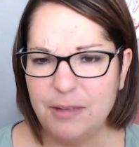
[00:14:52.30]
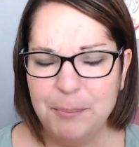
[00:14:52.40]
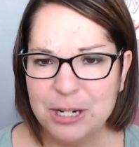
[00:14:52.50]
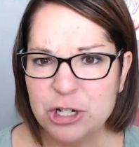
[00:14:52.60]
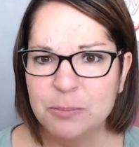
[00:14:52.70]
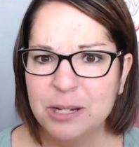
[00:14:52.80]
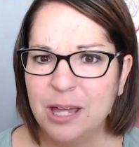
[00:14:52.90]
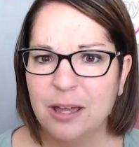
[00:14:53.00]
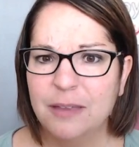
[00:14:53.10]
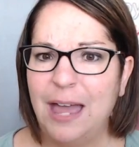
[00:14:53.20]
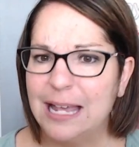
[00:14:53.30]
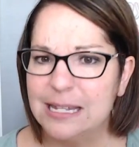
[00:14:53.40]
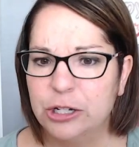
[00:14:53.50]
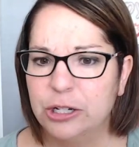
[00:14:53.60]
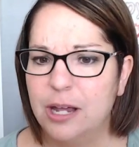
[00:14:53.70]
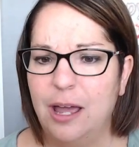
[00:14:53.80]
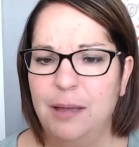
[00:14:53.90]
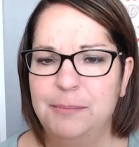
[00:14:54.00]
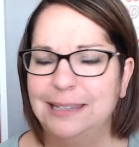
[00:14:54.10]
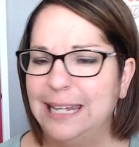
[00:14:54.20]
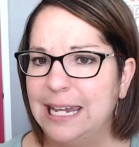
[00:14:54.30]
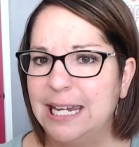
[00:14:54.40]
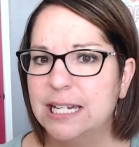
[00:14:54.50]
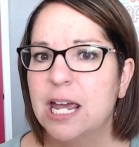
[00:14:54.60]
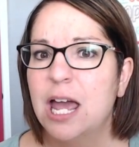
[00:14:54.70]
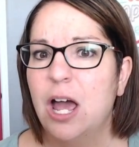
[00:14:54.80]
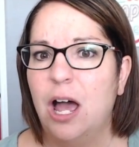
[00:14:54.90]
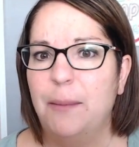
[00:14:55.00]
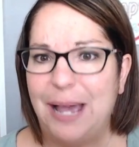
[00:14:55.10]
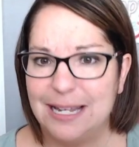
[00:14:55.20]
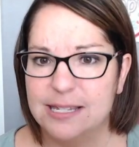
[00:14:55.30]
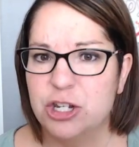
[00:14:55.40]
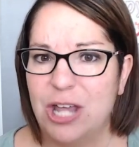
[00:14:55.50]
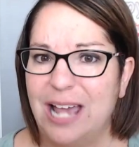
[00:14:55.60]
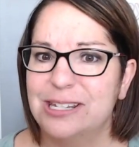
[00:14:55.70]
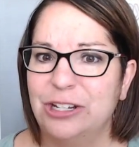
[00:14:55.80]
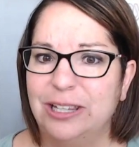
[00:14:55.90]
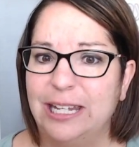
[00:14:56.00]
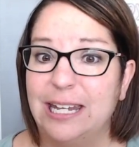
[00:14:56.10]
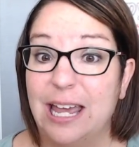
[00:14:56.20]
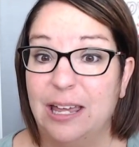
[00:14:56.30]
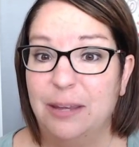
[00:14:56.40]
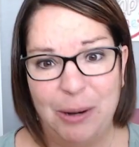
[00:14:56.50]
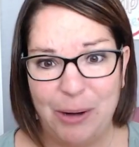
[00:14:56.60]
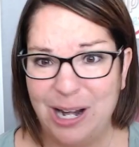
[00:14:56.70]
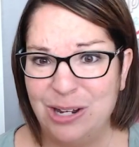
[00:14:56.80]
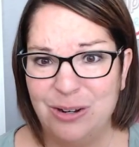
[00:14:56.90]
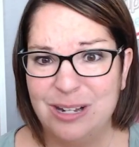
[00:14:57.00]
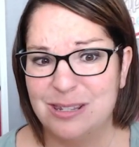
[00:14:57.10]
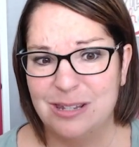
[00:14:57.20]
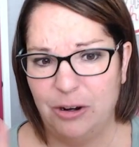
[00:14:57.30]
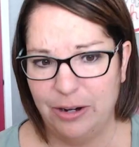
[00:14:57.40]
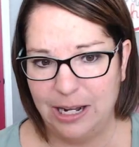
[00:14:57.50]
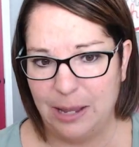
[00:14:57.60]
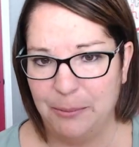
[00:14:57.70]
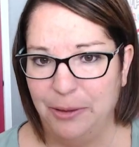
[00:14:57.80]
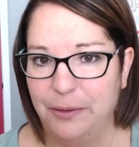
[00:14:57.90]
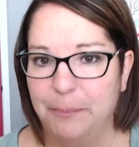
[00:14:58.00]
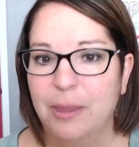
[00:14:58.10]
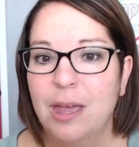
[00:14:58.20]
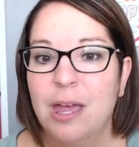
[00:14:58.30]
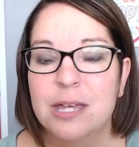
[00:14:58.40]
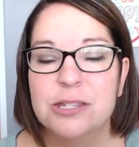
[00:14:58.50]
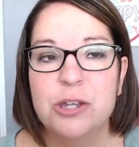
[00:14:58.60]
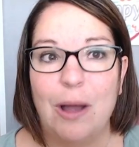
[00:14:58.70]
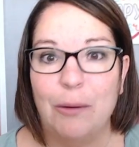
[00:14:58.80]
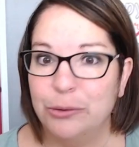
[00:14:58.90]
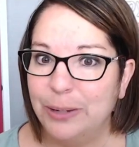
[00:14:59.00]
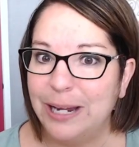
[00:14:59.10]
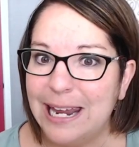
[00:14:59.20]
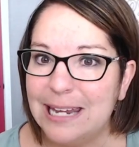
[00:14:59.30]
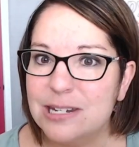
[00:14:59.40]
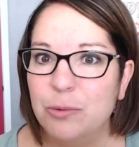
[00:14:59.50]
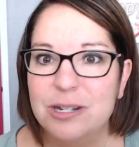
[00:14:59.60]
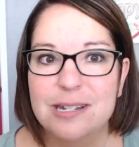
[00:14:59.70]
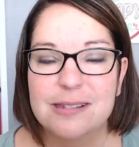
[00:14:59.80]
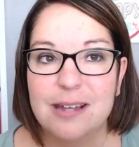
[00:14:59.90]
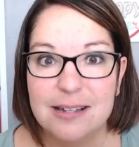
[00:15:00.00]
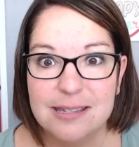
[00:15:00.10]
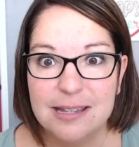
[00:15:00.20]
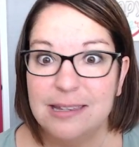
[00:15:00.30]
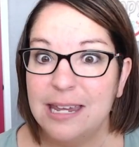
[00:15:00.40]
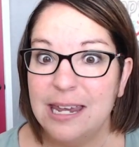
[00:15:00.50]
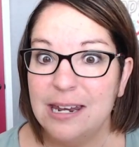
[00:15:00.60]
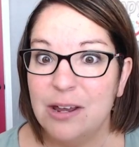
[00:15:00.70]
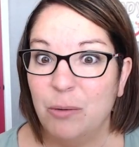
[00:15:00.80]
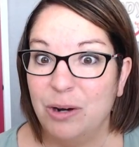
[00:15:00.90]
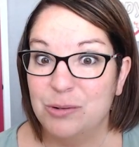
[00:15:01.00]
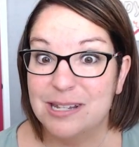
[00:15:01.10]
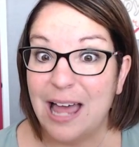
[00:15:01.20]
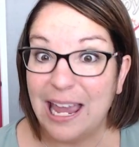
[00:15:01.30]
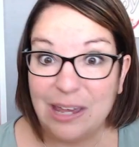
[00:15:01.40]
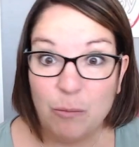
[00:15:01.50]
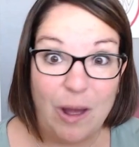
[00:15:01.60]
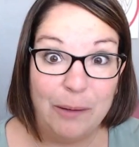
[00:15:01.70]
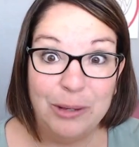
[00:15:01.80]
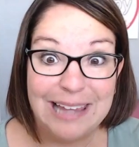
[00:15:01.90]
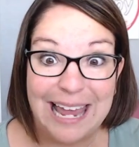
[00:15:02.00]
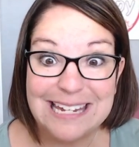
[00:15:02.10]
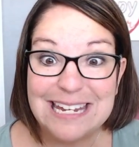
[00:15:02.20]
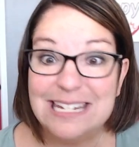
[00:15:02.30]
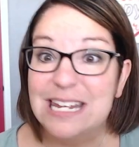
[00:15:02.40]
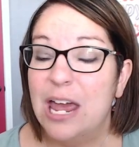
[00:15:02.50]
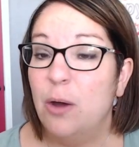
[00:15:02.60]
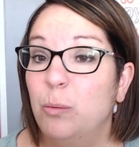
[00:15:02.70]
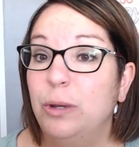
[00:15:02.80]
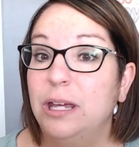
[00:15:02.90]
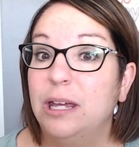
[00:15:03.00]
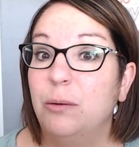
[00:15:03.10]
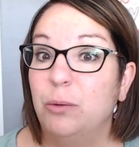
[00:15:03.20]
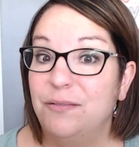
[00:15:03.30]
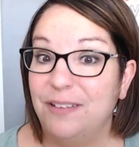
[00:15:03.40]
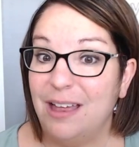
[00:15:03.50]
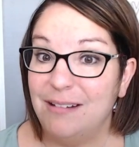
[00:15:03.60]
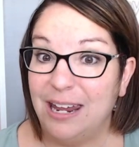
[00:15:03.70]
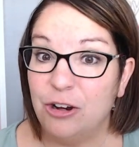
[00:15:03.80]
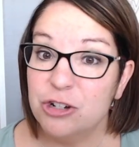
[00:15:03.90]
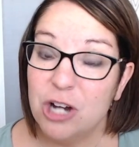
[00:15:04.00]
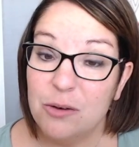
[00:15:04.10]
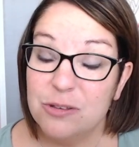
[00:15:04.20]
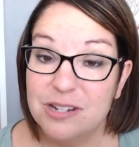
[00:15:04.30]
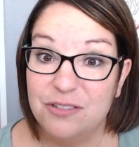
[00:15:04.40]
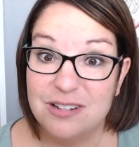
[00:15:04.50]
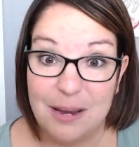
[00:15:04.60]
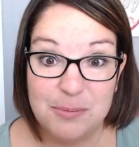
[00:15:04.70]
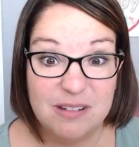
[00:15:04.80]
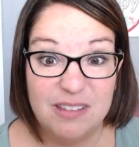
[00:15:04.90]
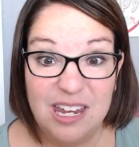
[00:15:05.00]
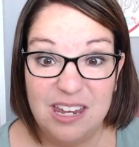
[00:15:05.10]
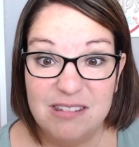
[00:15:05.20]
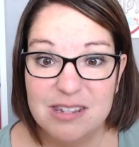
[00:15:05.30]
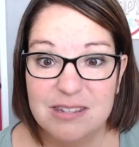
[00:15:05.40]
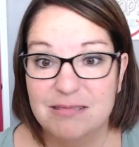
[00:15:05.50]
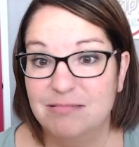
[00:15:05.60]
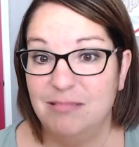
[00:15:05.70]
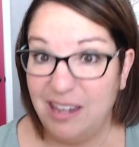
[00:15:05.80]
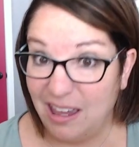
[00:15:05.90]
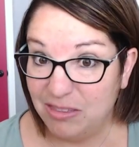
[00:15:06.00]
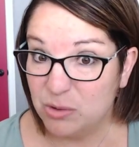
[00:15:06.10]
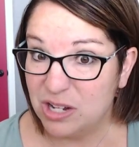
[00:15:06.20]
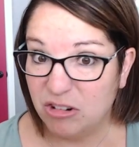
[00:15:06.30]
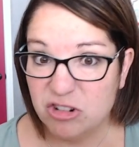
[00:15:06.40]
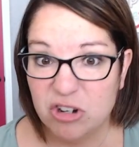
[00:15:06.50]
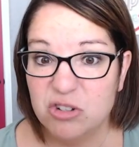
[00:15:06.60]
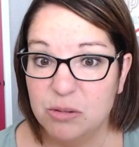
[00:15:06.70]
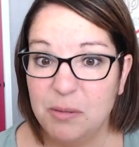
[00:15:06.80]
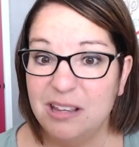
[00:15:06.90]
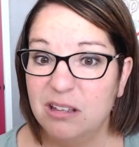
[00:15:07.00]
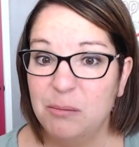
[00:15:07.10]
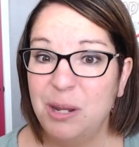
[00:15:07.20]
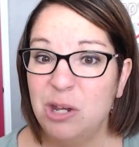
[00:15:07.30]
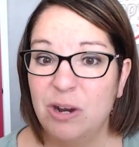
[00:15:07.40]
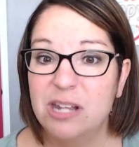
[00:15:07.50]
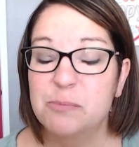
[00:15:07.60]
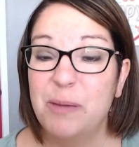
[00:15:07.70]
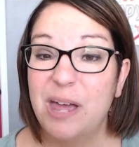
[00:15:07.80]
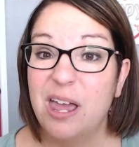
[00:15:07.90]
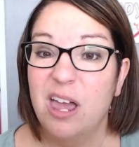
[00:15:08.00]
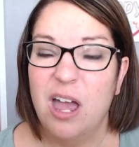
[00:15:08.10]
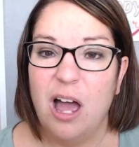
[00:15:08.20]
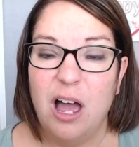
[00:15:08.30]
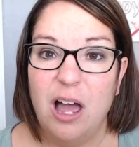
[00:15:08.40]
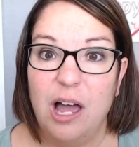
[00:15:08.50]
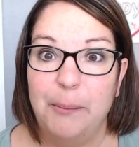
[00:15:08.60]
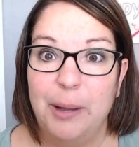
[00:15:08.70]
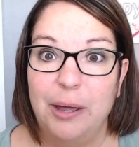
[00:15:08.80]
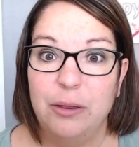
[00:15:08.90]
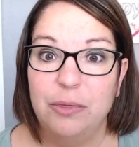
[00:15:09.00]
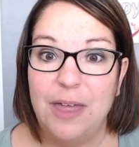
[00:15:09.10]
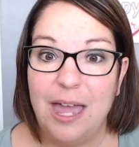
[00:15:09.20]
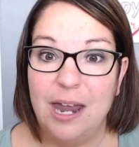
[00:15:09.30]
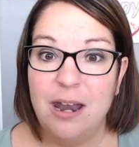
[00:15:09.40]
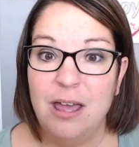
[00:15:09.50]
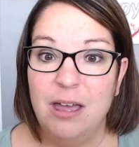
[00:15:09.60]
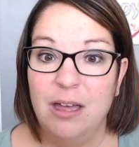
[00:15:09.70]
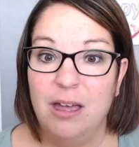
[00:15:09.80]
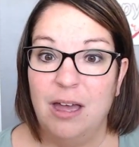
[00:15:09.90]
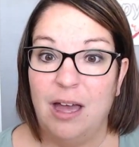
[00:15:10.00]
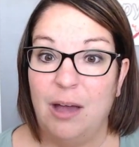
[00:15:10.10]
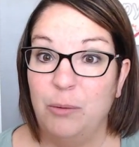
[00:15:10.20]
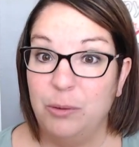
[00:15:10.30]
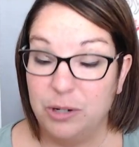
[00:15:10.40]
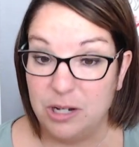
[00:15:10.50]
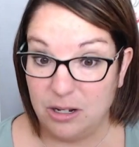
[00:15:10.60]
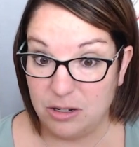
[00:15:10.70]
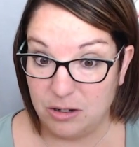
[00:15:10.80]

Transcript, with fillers: picture book that has a good um, lead, a passage that has a good lead. In my writing units, they already come with them. So I would read it, we'd discuss the lead and what it was like and why we liked it. We would fill out an anchor chart with different types of leads. Again, those anchor charts are in my, in my units, but um, then we would